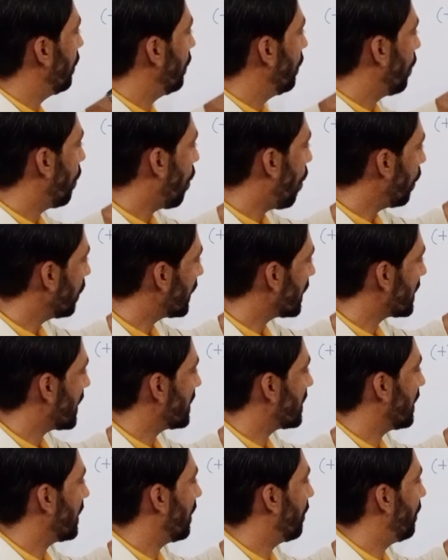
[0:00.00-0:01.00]
on the
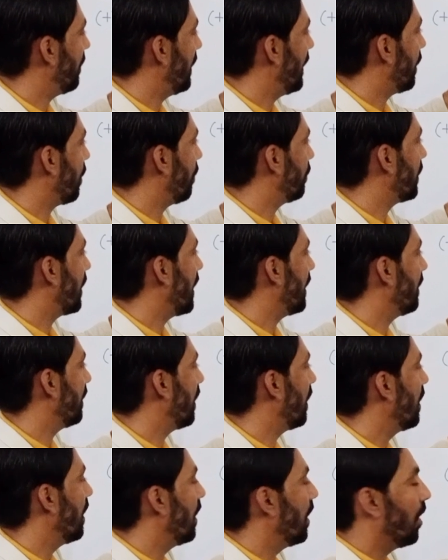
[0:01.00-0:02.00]
sensitive layer of the
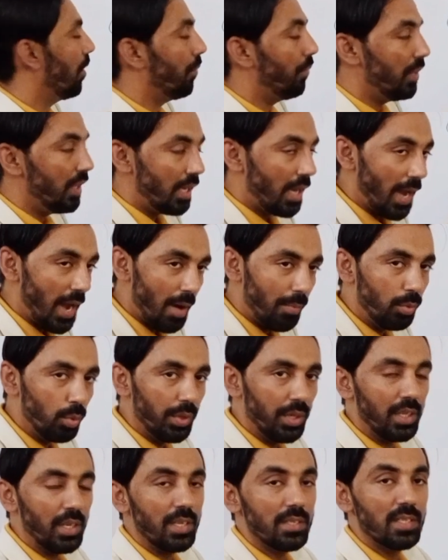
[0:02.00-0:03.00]
retina, we have to
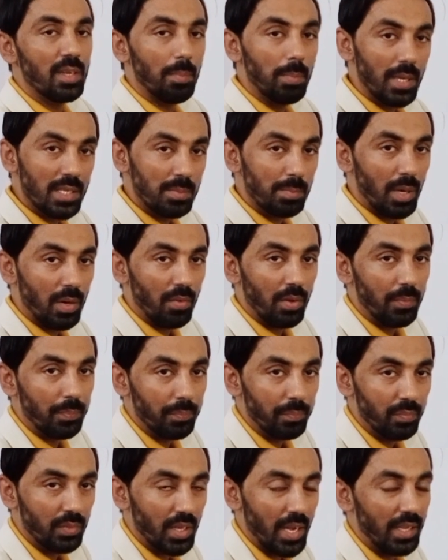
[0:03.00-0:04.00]
increase the plus power.
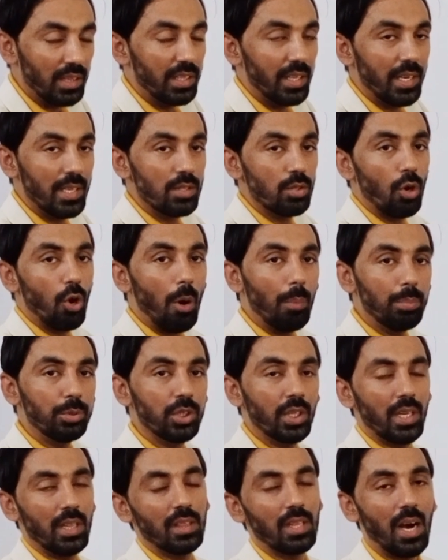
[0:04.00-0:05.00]
And there is
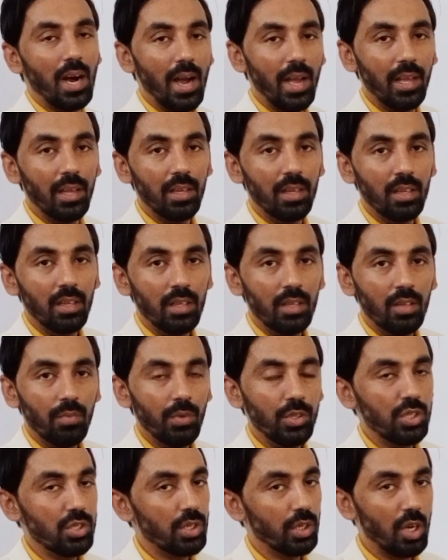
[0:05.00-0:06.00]
option in the eye,
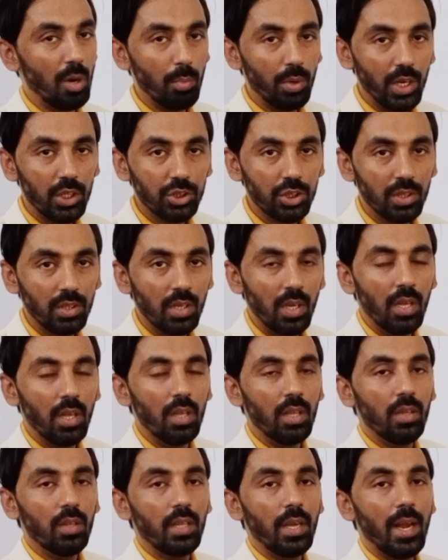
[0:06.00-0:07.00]
which is accommodation,
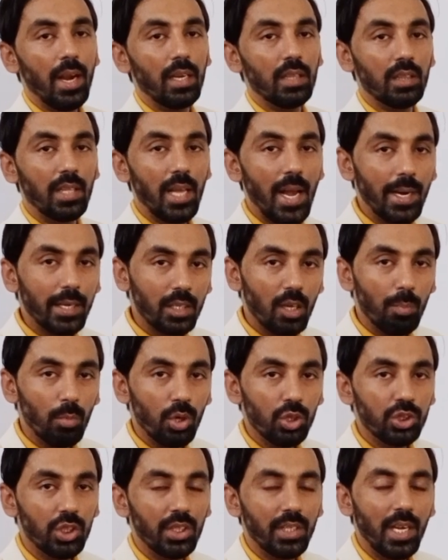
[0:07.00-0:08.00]
and that
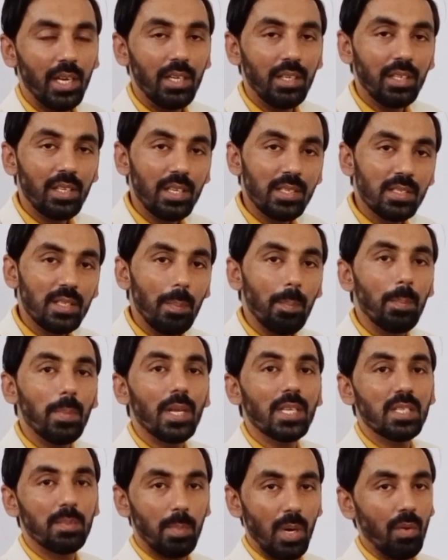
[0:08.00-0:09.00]
accommodation can increase the
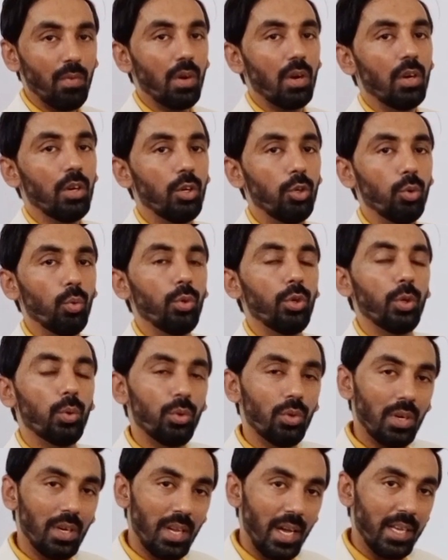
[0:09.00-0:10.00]
plus power to
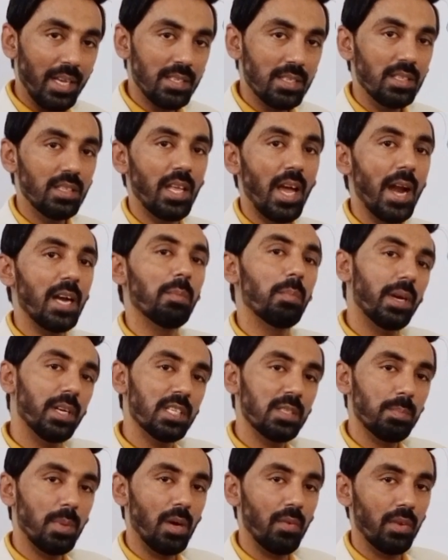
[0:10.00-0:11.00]
neutralize that
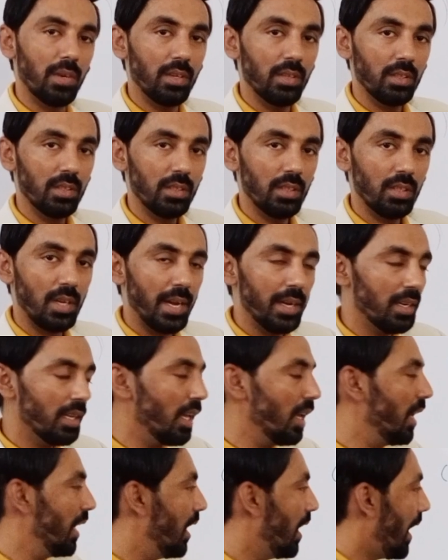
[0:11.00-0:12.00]
minus power, right?
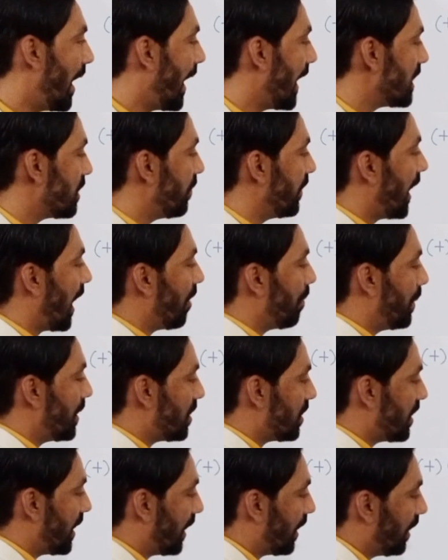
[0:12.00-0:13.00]
As we have
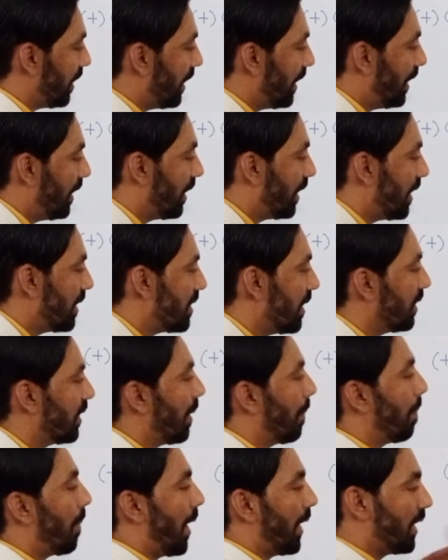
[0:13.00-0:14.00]
mistakenly increasing
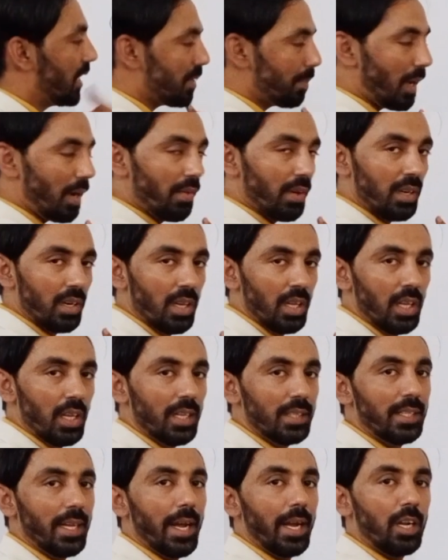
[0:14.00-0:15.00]
the minus power,
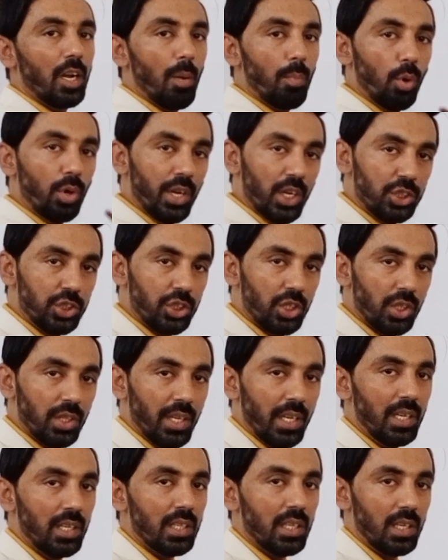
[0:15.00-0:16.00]
the accommodation
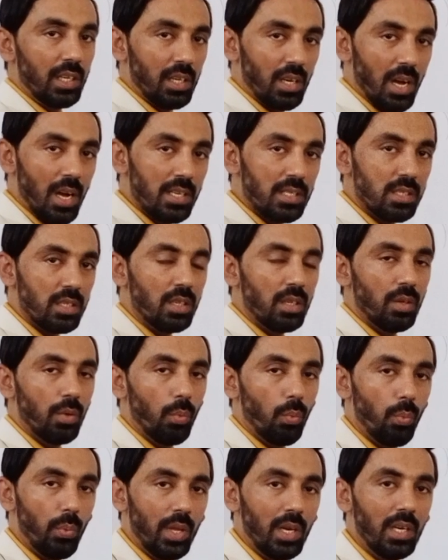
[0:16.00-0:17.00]
in contrast
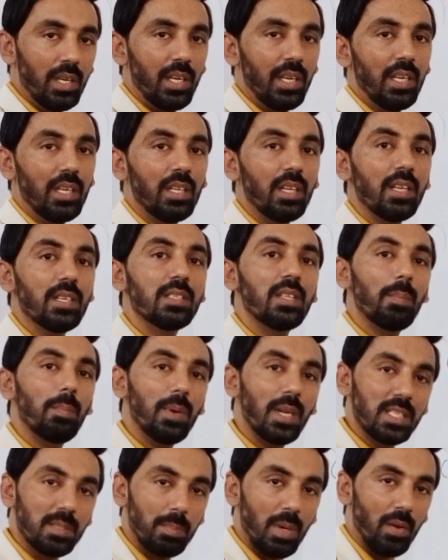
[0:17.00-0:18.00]
will increase the
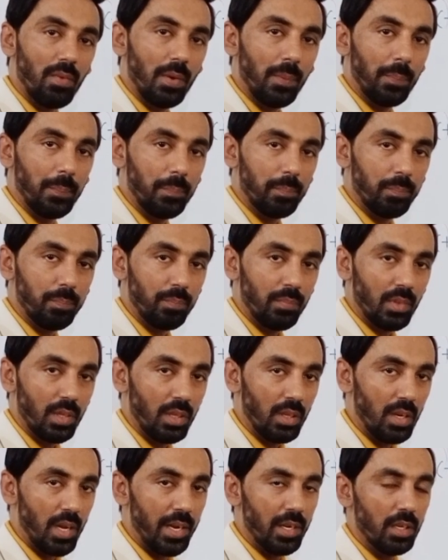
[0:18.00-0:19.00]
plus power,
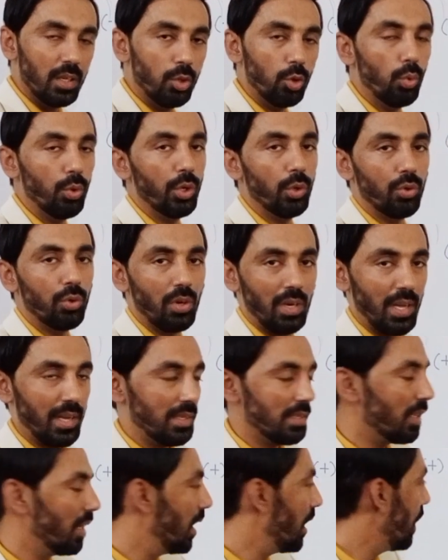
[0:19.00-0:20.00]
right, to
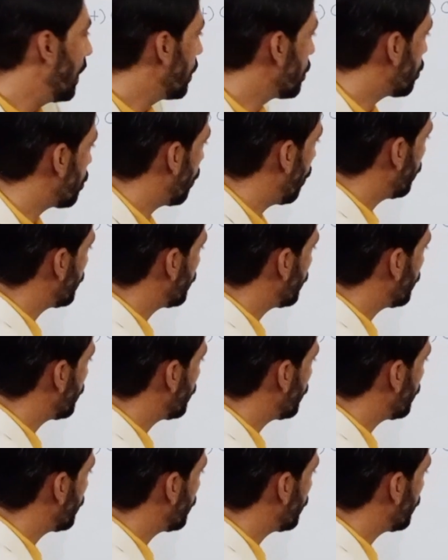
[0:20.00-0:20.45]
neutralize. So